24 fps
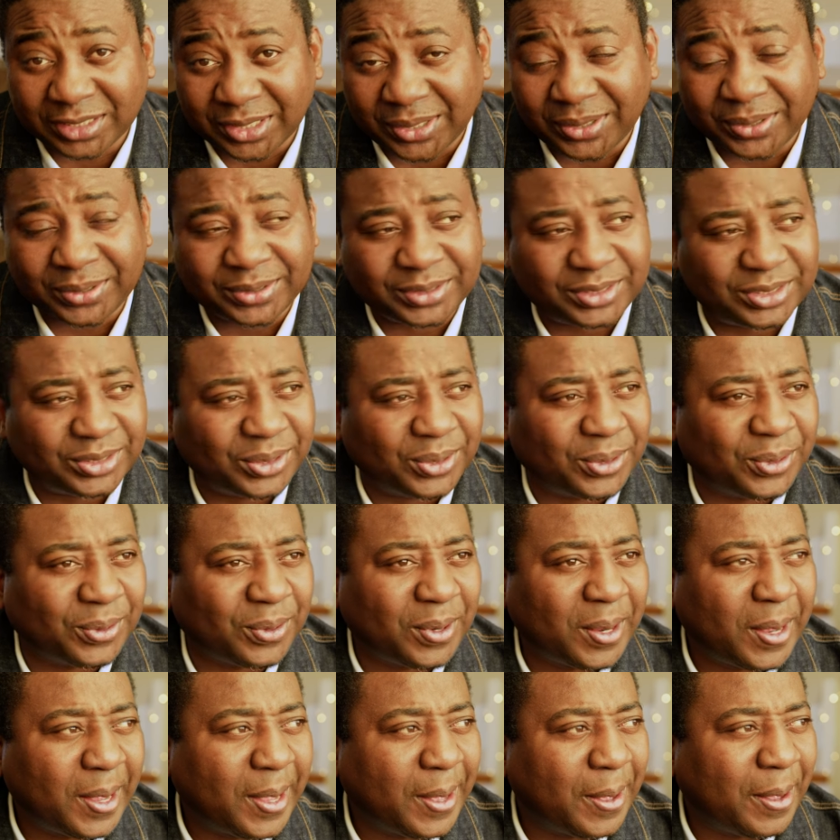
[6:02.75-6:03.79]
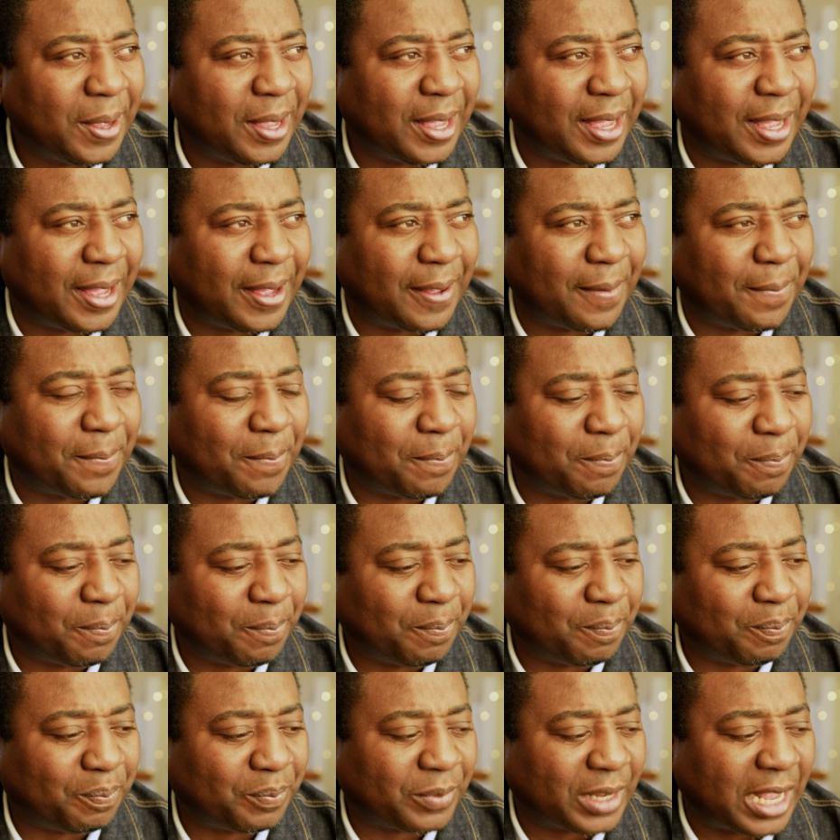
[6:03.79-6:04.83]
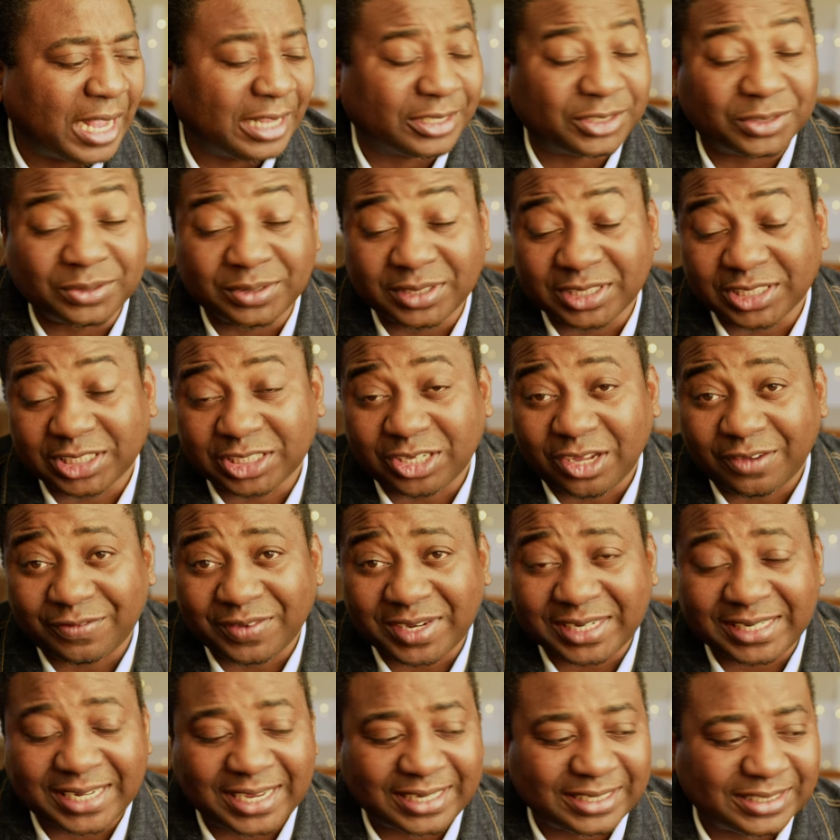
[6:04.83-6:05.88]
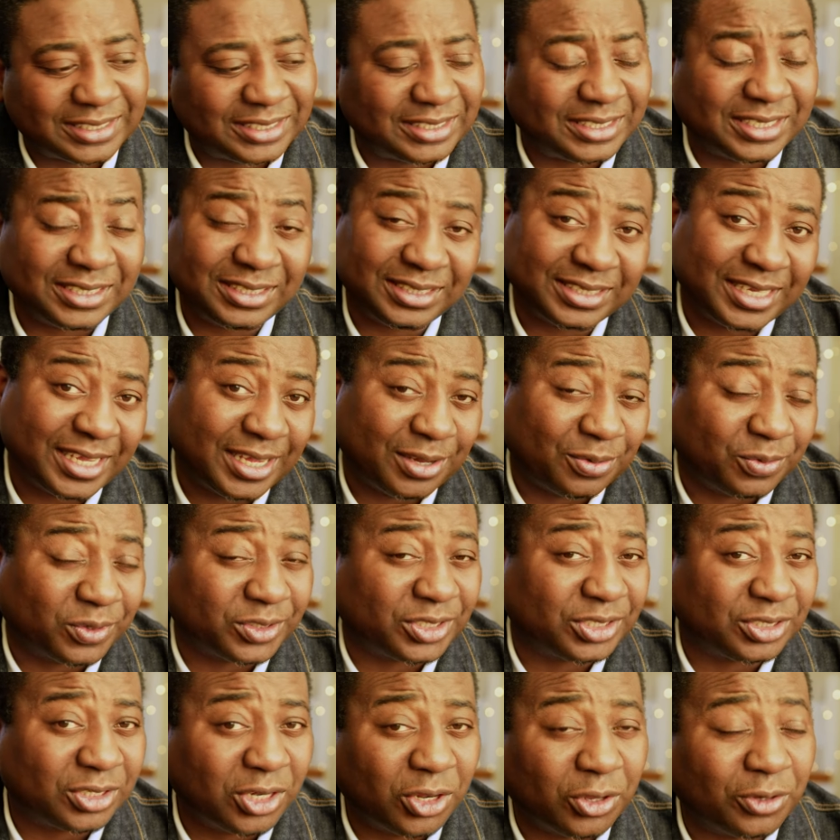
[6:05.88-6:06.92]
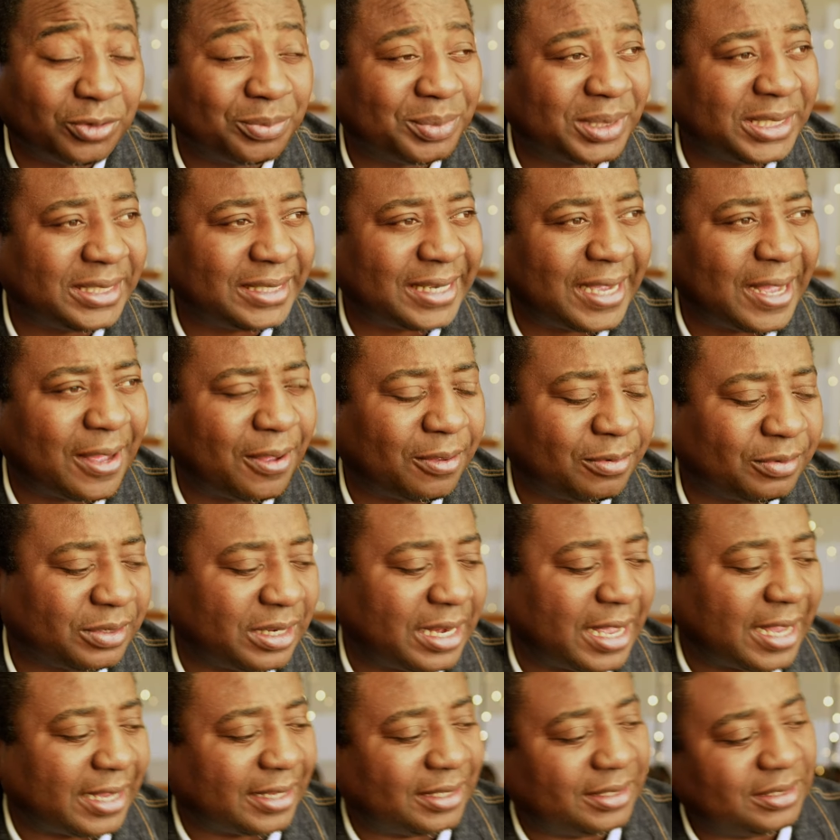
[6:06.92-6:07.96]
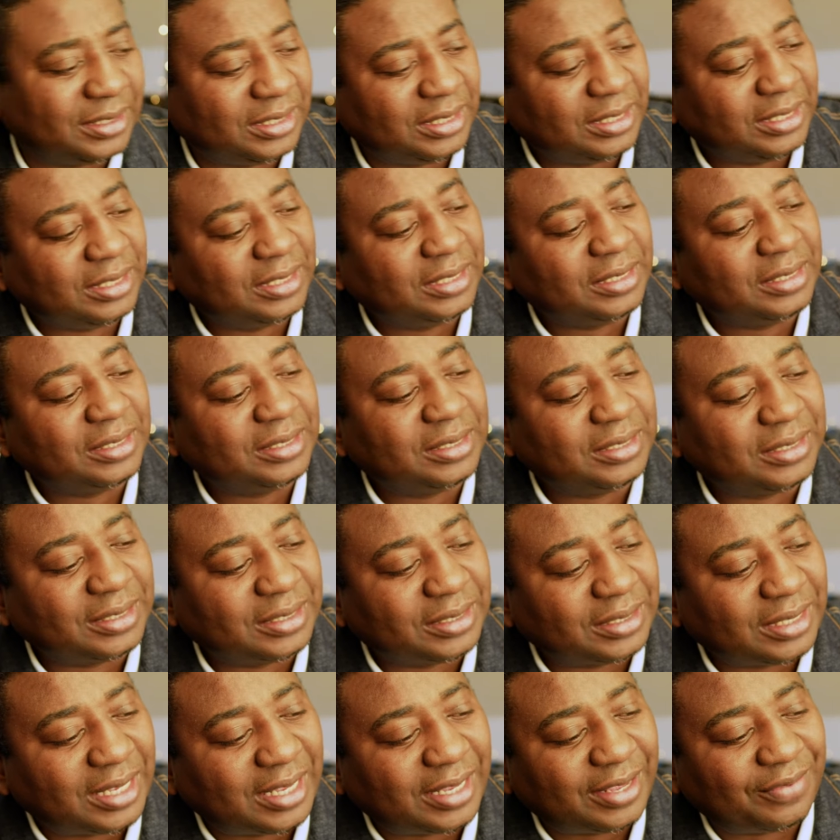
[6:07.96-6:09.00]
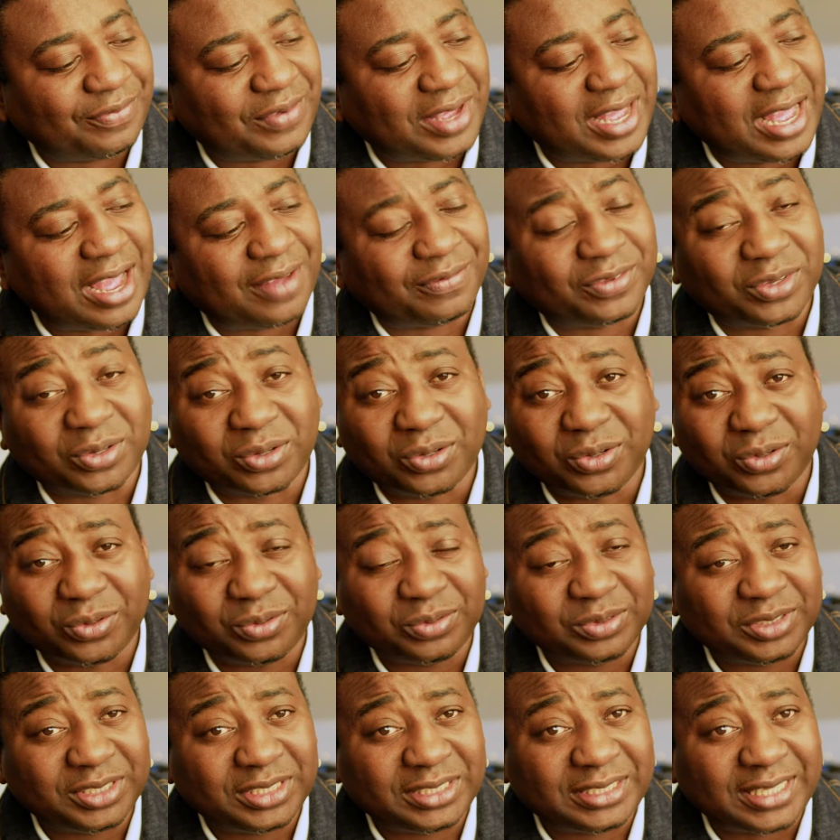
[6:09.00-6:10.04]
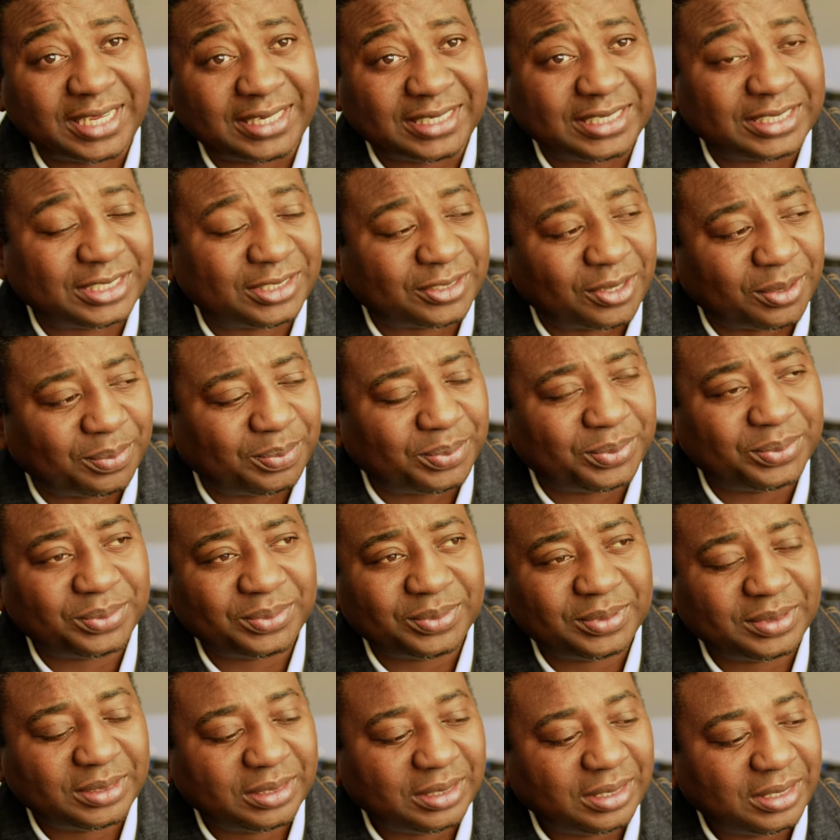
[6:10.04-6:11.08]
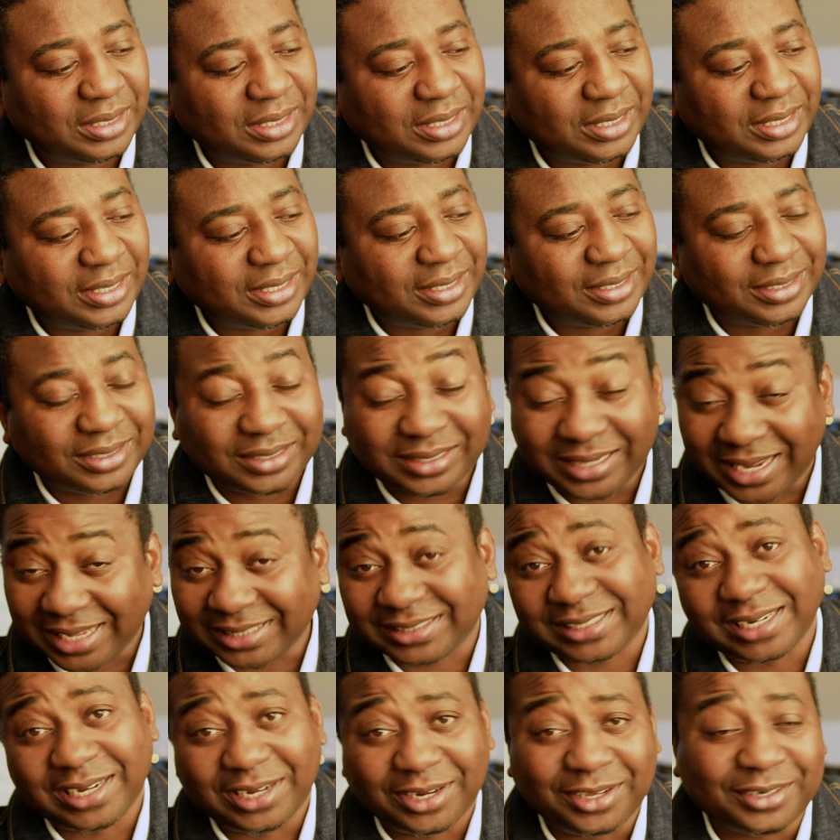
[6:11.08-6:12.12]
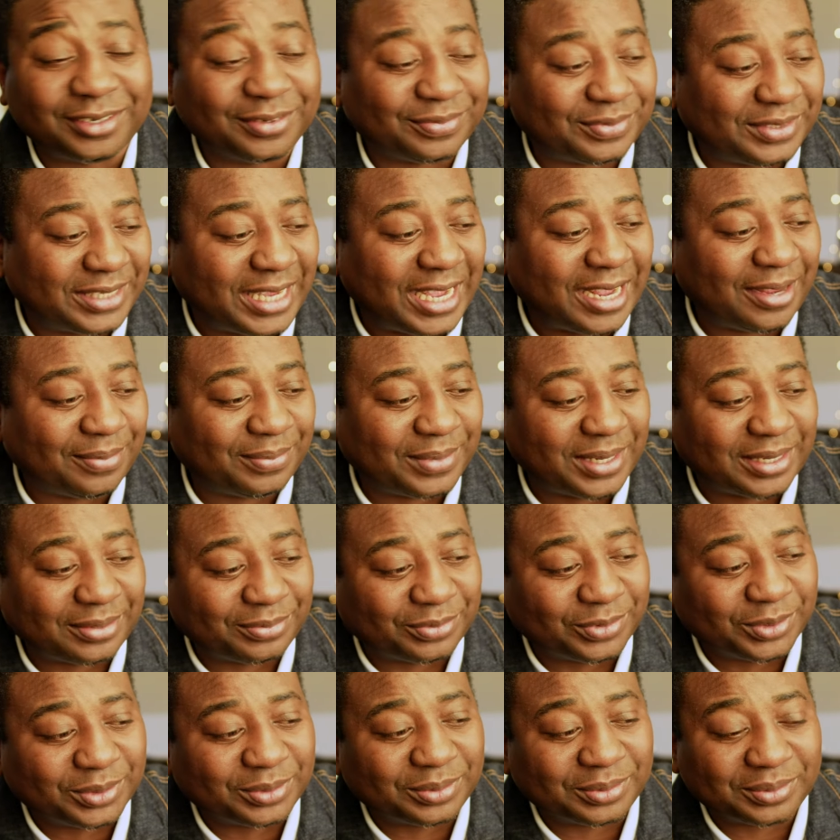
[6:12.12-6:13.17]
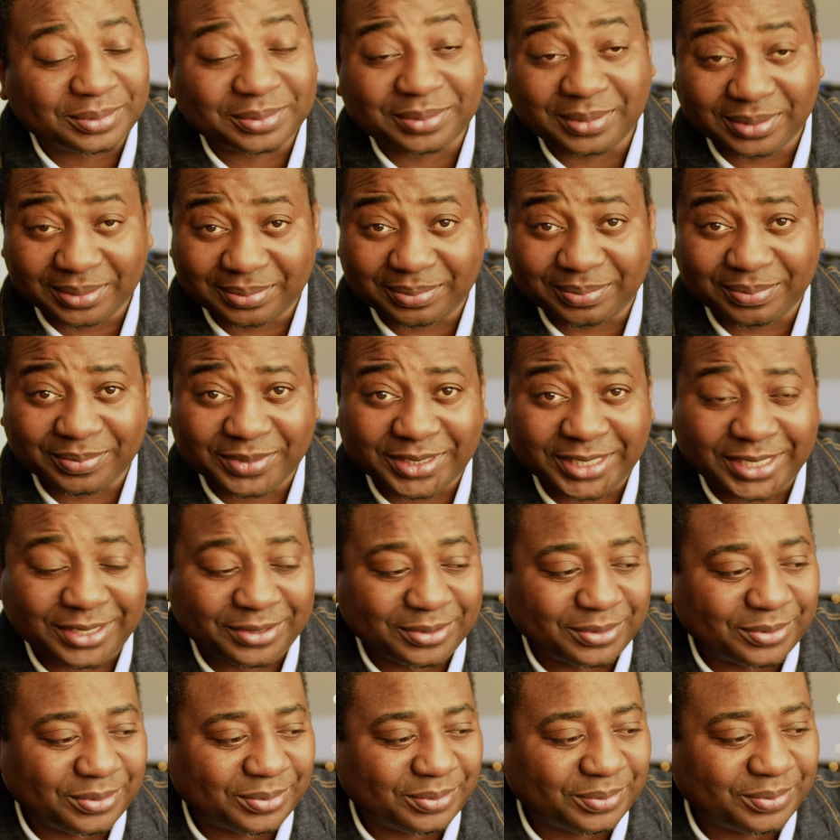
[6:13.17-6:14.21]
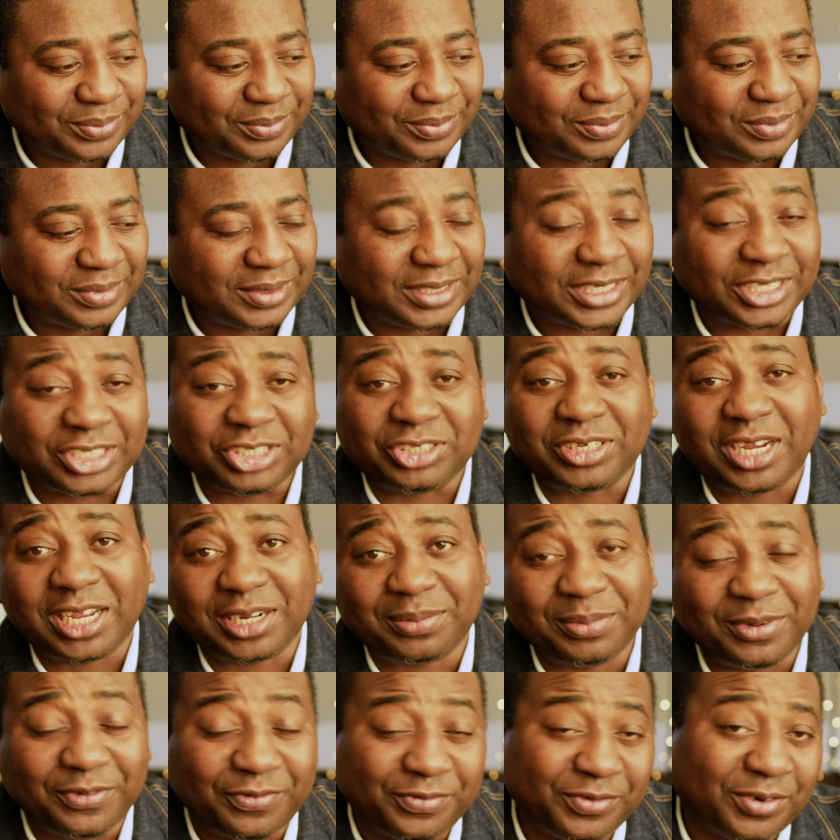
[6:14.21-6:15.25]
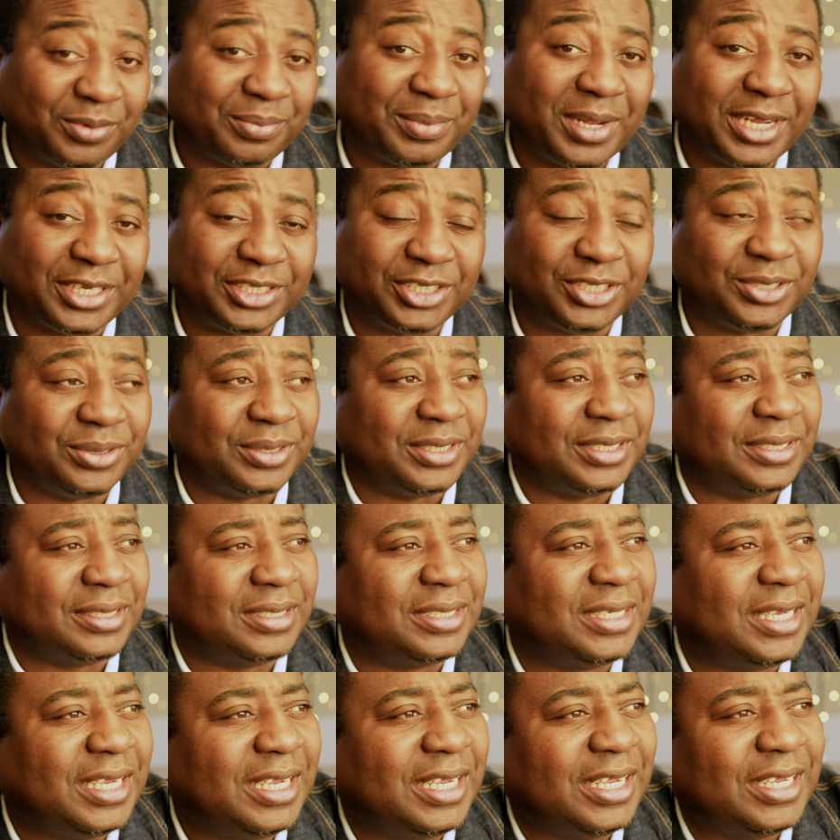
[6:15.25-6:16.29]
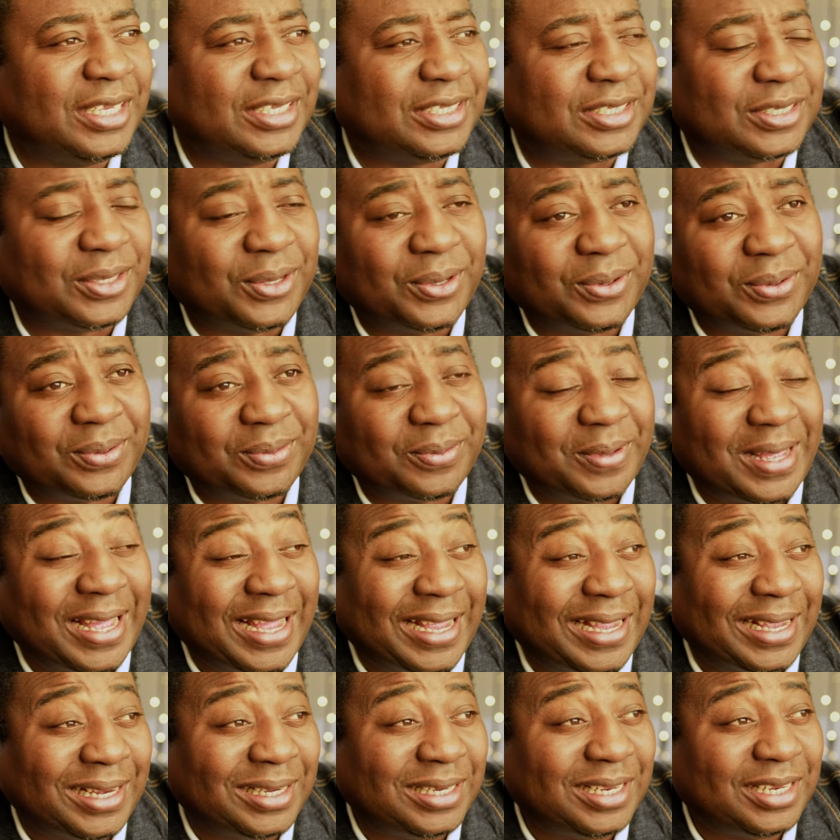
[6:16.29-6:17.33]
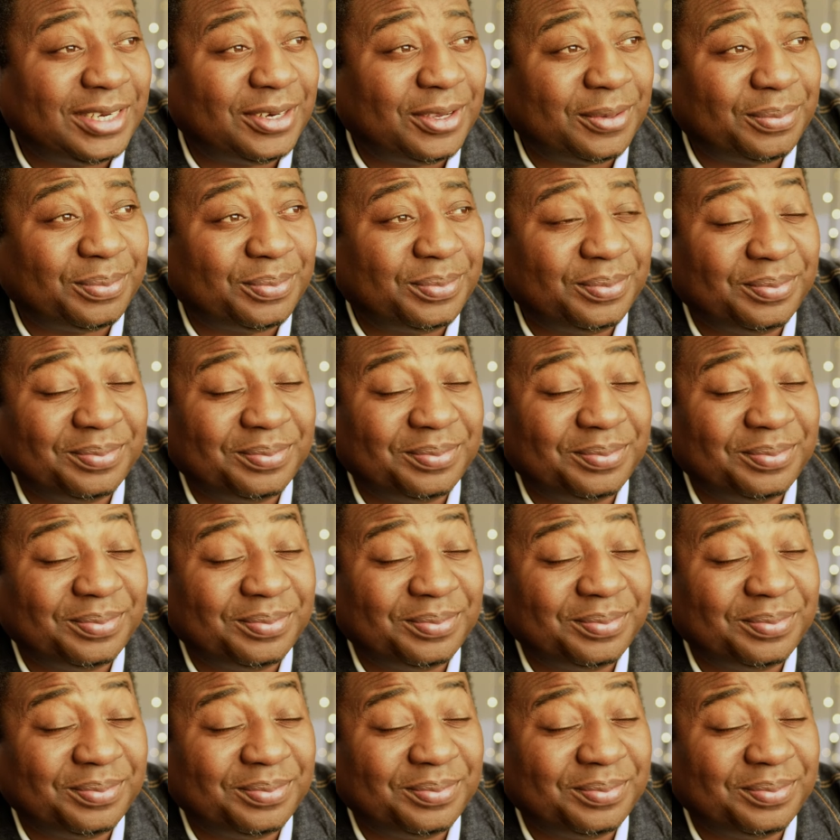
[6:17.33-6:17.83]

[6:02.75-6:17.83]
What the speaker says: done. So I soon discovered that the 6K was slowing me down. Like, if I have to go set this up, that's a lot of time that will, you know, distract me from my shooting. So I ended up